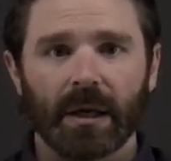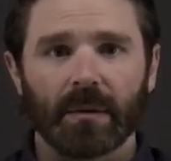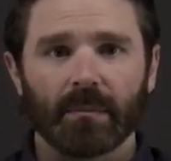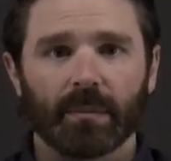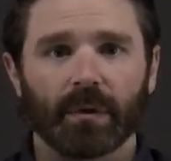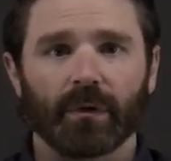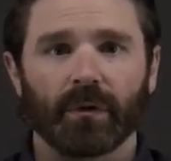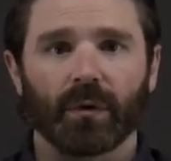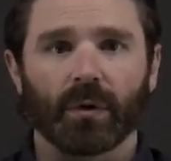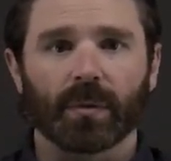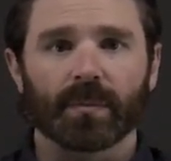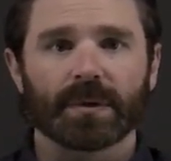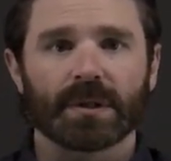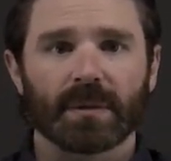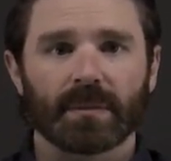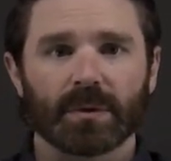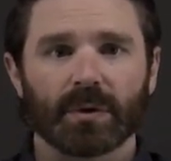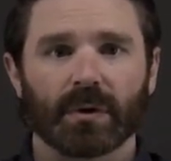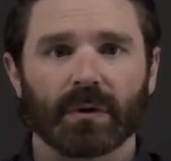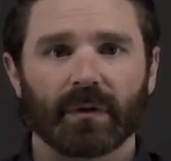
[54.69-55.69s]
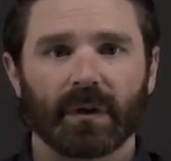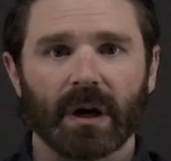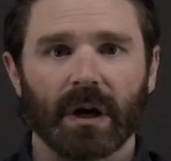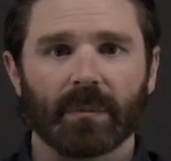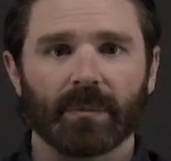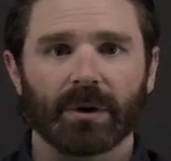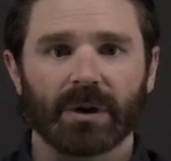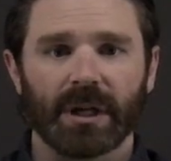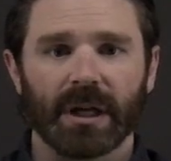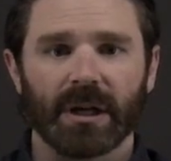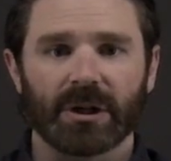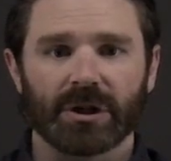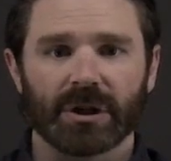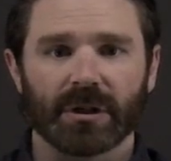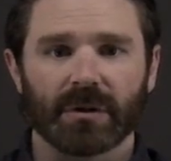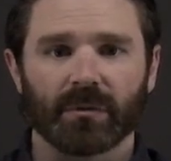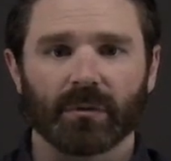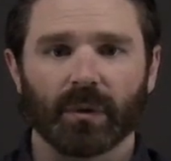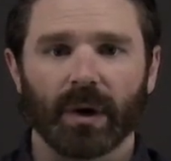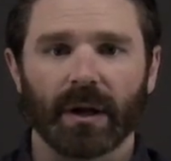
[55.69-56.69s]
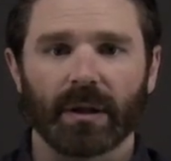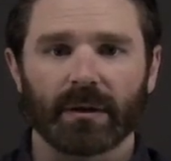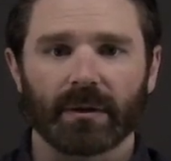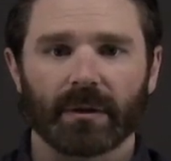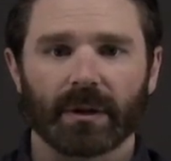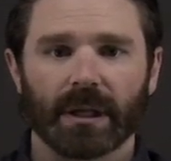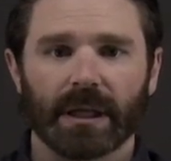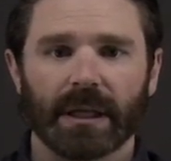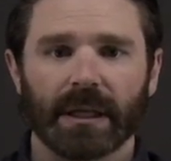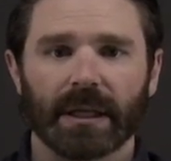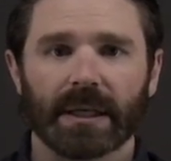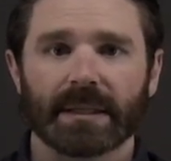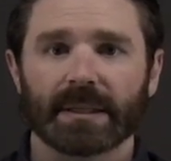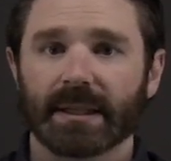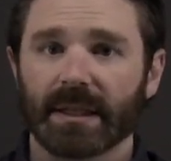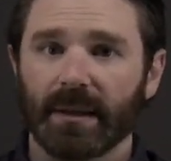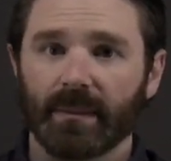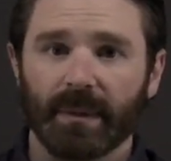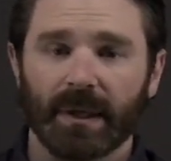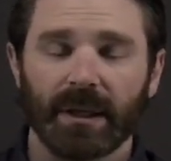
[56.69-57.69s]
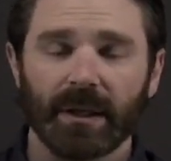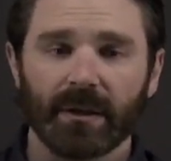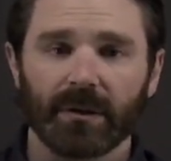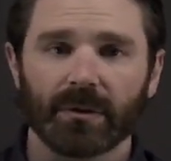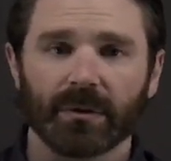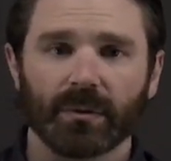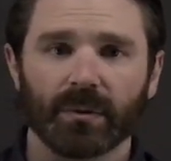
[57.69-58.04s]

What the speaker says: perform some sort of computation rather than a CPU,